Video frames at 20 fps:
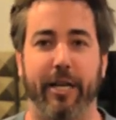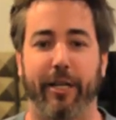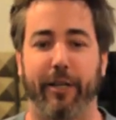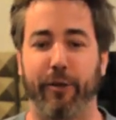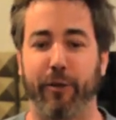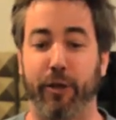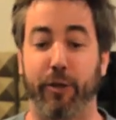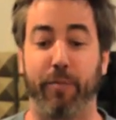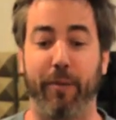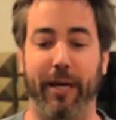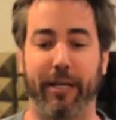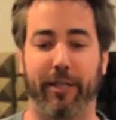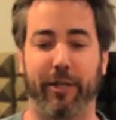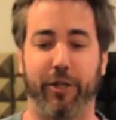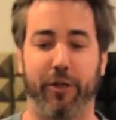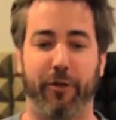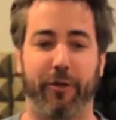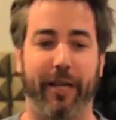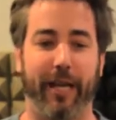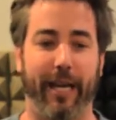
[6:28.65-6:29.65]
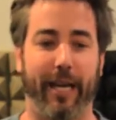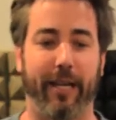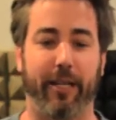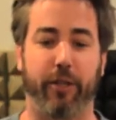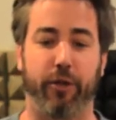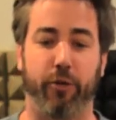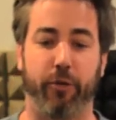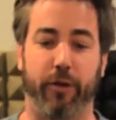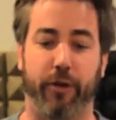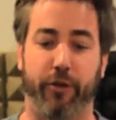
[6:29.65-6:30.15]
Do as best as you can
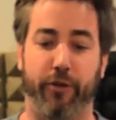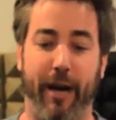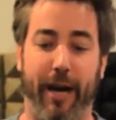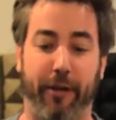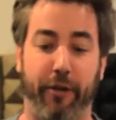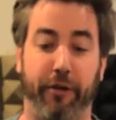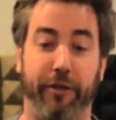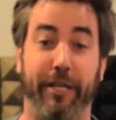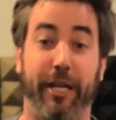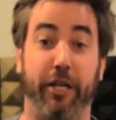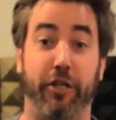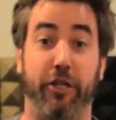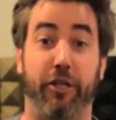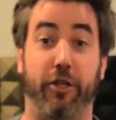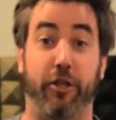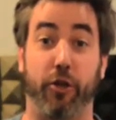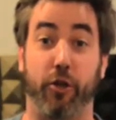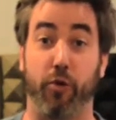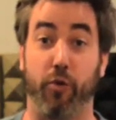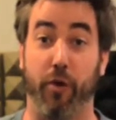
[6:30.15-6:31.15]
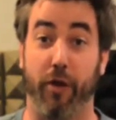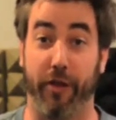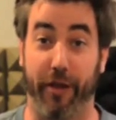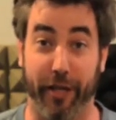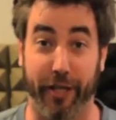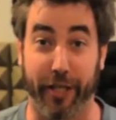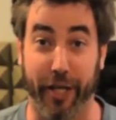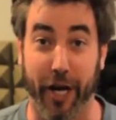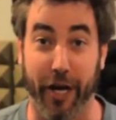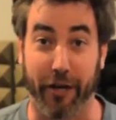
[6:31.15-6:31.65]
to attract their attention to
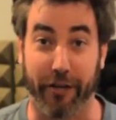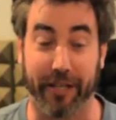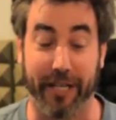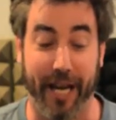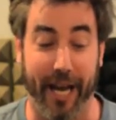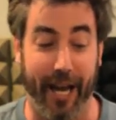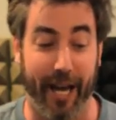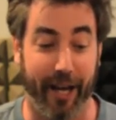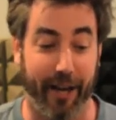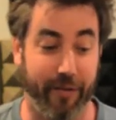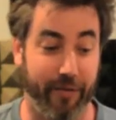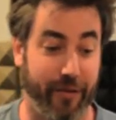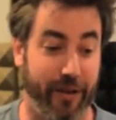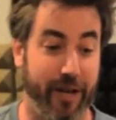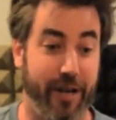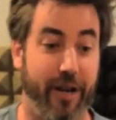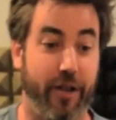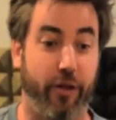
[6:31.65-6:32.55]
the dark cave,